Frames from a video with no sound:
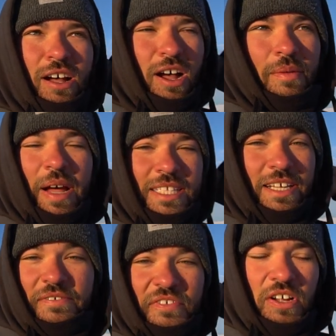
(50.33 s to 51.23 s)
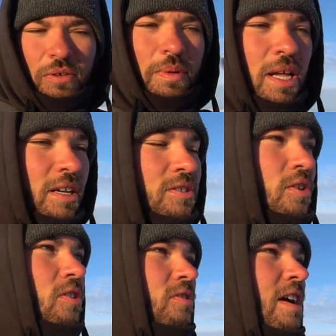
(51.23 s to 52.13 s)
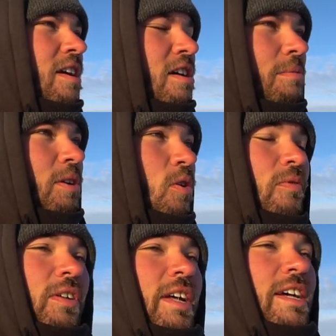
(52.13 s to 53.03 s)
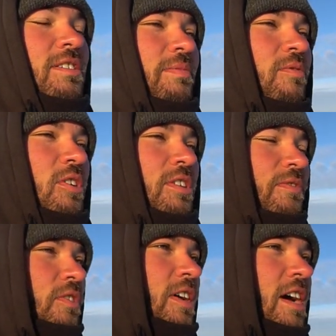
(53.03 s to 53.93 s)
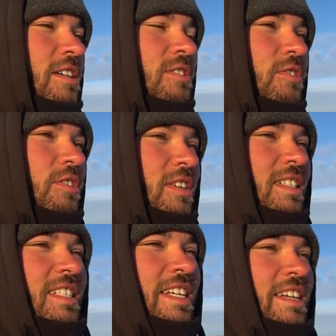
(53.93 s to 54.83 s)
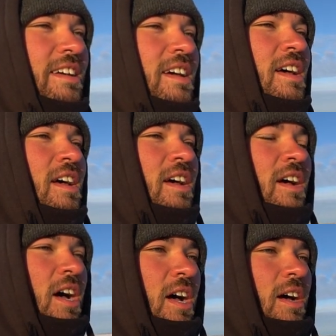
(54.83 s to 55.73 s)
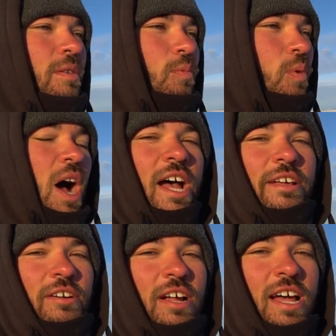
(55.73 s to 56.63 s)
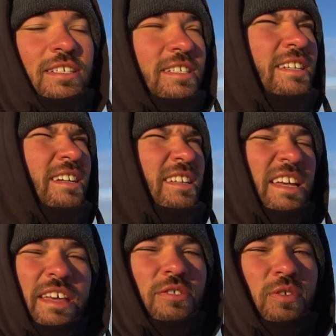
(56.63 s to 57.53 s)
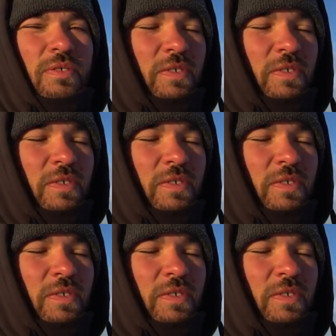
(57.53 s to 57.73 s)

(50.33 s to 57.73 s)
I did film, so right now I'm going to overlay some footage for you guys so you can see why you're not seeing a day 3